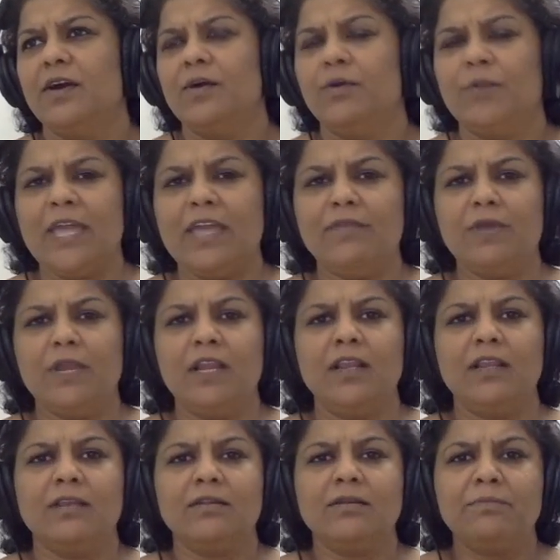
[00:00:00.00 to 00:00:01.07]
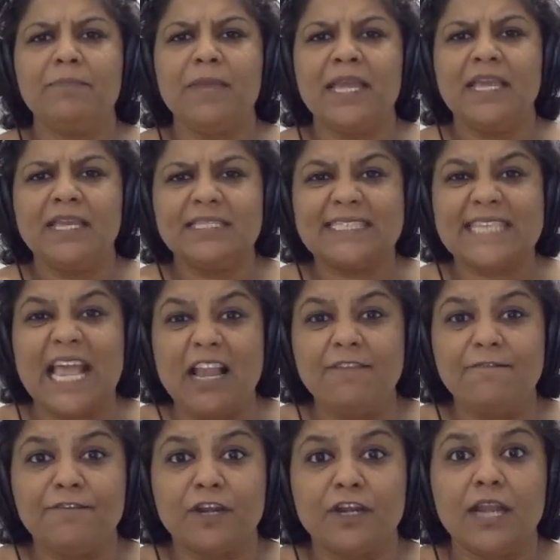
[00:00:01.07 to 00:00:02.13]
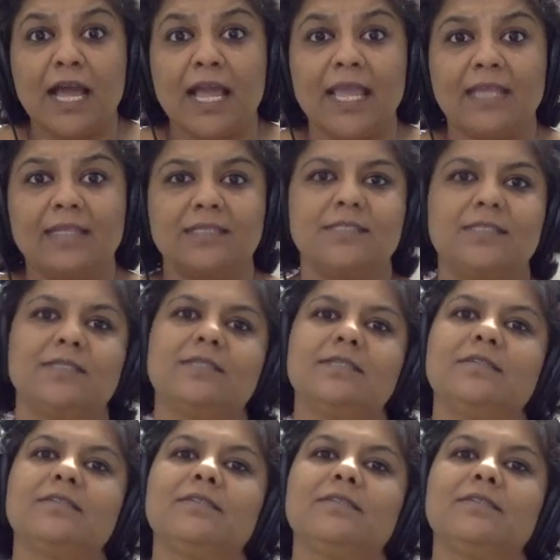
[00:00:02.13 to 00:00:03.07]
We will be self reliant.